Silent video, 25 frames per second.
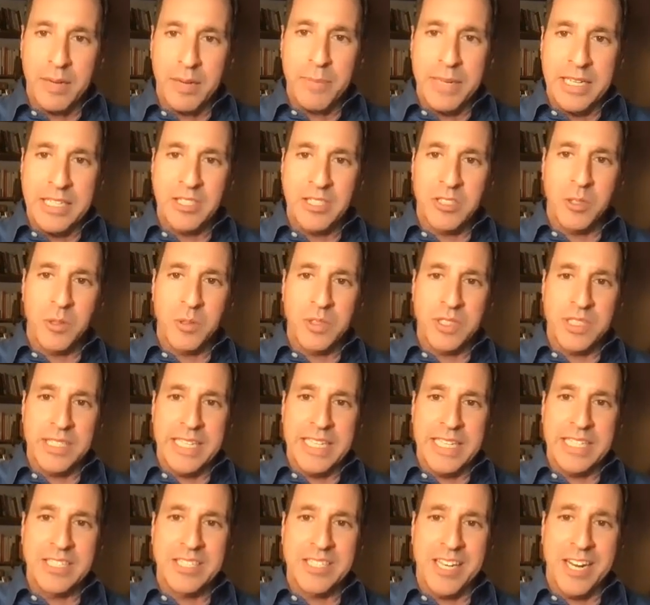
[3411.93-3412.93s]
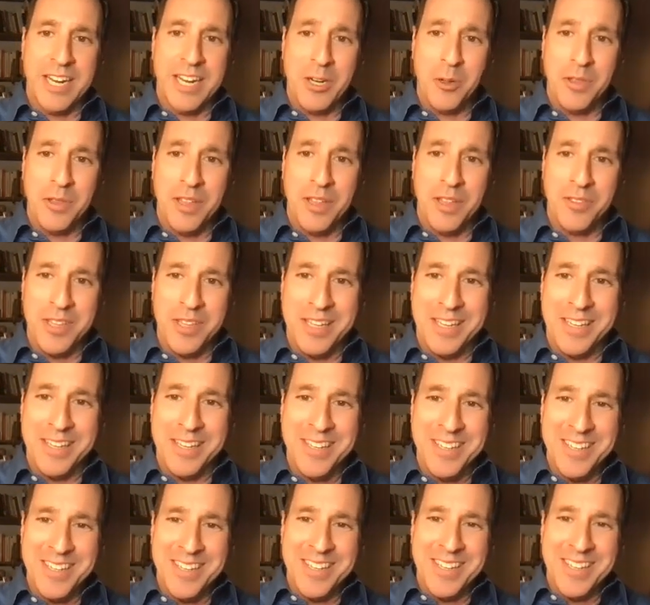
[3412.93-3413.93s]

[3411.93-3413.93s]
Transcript: meets those needs. And I know that the